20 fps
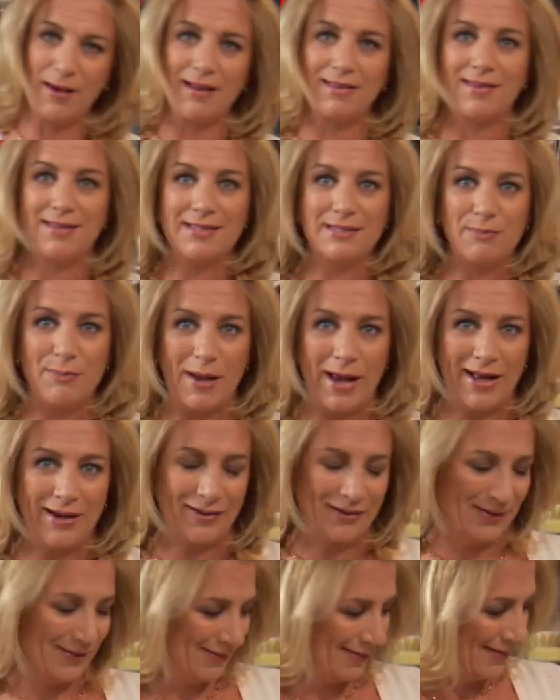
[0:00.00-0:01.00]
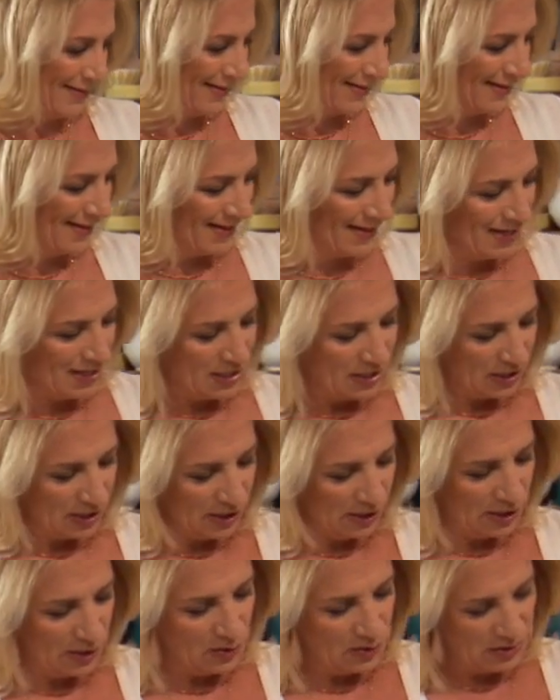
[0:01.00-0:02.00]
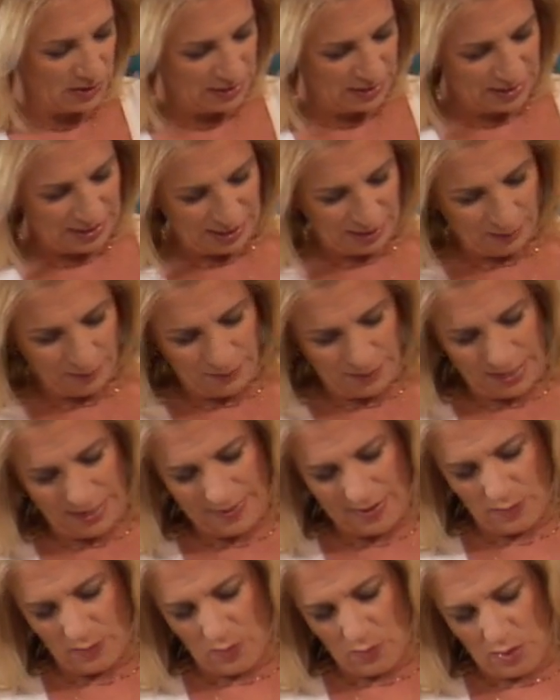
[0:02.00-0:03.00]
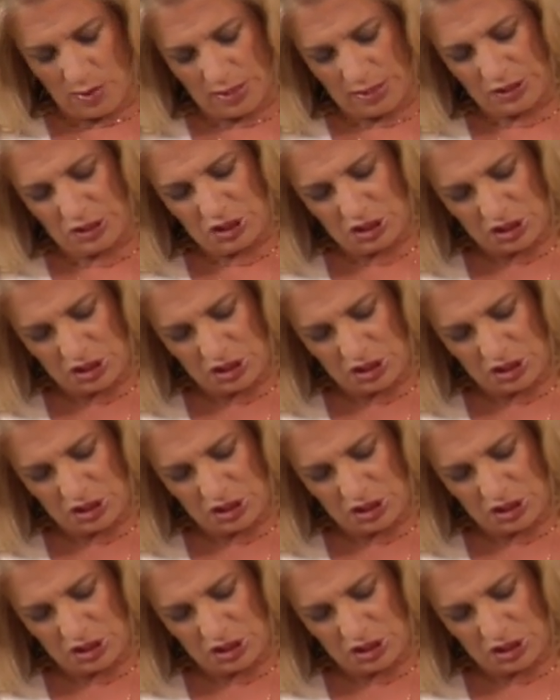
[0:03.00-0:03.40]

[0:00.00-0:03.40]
about this batter. Close it up, and then we want to